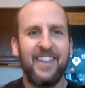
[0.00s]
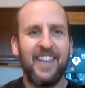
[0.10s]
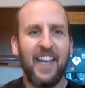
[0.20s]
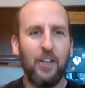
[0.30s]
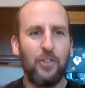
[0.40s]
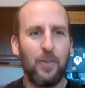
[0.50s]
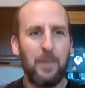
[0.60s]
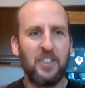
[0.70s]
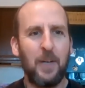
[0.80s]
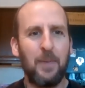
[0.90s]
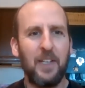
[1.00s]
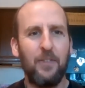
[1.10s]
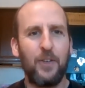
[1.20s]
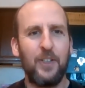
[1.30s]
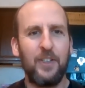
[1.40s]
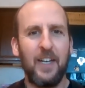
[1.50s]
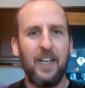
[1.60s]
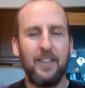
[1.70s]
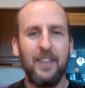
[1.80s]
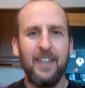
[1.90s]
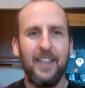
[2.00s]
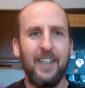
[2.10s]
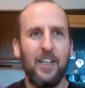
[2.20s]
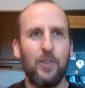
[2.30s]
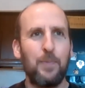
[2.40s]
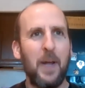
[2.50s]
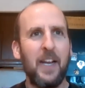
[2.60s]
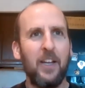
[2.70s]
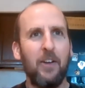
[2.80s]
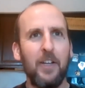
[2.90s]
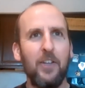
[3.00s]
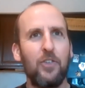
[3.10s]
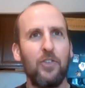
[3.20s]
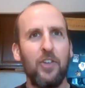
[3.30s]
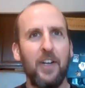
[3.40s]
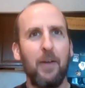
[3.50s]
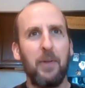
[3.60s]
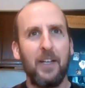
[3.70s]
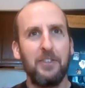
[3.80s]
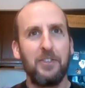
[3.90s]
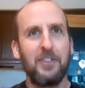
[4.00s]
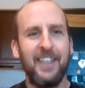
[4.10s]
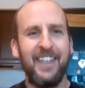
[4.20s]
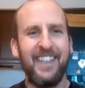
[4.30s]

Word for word: Thank you so much, Emily, for uh, spending your Easter Sunday with us.